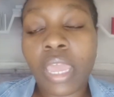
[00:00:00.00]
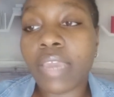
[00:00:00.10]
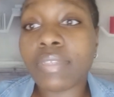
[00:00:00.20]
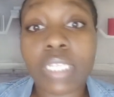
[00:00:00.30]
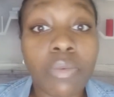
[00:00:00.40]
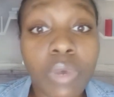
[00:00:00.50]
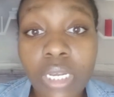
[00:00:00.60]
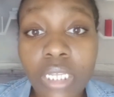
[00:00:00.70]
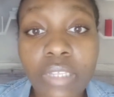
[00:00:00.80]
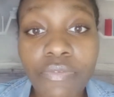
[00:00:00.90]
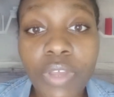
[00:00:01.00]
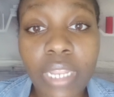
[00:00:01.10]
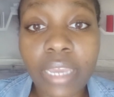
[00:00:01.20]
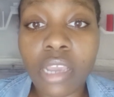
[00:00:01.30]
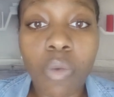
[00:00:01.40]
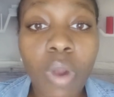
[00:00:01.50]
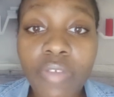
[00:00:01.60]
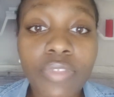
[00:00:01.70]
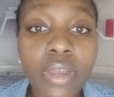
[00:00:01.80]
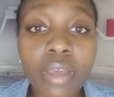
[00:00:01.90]
If someone doesn't feel like you're
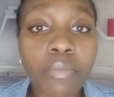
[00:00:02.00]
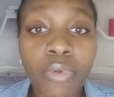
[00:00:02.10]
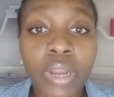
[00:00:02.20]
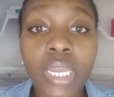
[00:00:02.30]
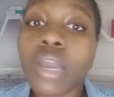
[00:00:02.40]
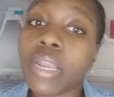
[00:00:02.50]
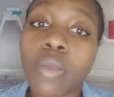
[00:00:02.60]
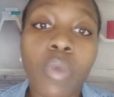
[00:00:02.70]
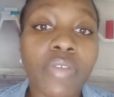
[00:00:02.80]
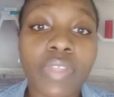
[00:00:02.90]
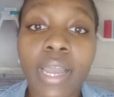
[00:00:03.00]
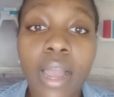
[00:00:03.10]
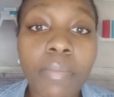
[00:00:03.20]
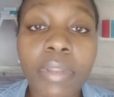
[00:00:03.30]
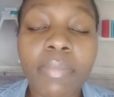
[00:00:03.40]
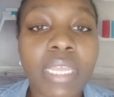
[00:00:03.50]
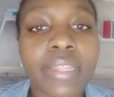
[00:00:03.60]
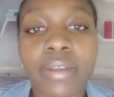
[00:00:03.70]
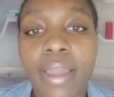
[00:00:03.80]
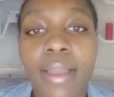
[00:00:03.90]
worth a good morning or you're worth a compliment,
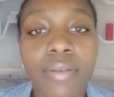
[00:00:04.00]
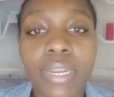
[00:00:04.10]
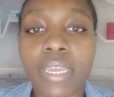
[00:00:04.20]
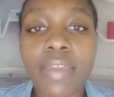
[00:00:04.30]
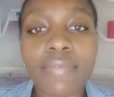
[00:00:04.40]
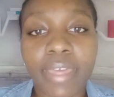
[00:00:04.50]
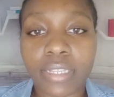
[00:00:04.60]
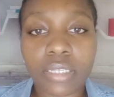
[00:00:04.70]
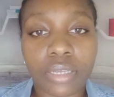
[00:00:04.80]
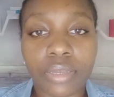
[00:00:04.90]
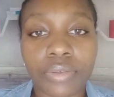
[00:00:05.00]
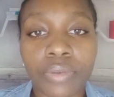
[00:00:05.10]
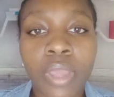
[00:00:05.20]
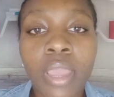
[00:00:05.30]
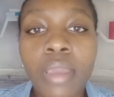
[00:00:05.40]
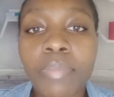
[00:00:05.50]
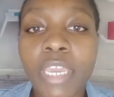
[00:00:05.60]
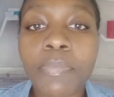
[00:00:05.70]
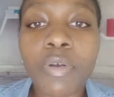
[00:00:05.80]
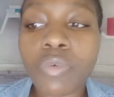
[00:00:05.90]
they're not going to give that to you.
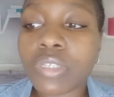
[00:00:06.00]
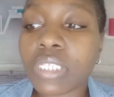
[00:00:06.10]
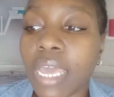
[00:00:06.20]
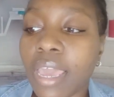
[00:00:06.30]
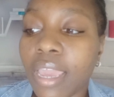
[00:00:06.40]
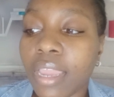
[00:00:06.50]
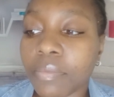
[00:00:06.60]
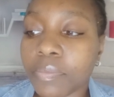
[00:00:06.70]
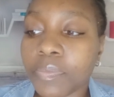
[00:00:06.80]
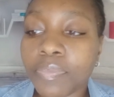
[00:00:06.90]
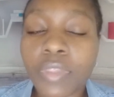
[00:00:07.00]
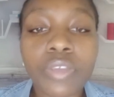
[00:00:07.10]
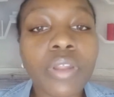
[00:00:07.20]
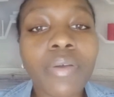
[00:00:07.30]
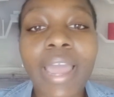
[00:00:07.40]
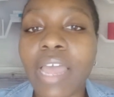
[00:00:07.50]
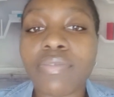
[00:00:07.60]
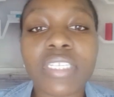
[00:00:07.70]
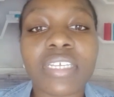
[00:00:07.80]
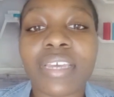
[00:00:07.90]
People will say, you don't
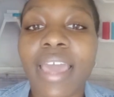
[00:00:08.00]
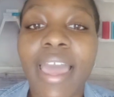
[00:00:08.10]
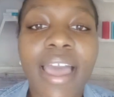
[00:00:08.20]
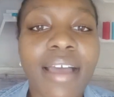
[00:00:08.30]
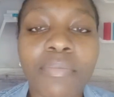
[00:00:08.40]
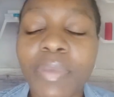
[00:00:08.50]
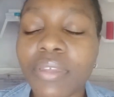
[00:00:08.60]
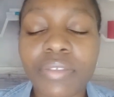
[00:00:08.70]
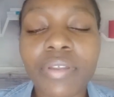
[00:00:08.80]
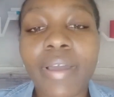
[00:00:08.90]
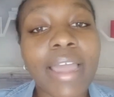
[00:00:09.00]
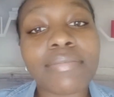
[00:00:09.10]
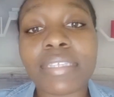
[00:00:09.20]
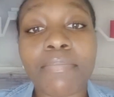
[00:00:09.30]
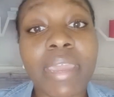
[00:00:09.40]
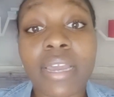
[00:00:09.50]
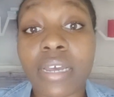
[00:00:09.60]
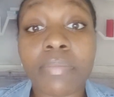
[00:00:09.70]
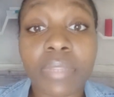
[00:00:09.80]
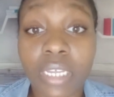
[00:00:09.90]
have to make
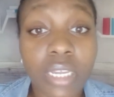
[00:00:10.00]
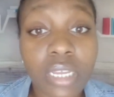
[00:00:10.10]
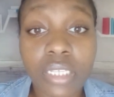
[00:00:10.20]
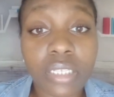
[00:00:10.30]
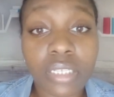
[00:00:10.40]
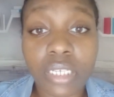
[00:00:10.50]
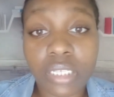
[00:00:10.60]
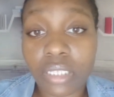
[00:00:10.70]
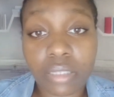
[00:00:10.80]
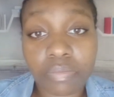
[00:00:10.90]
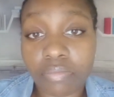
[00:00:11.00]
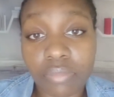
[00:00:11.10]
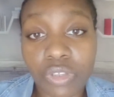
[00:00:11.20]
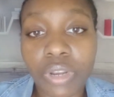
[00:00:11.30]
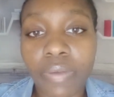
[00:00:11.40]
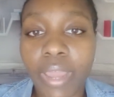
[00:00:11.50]
up things. You don't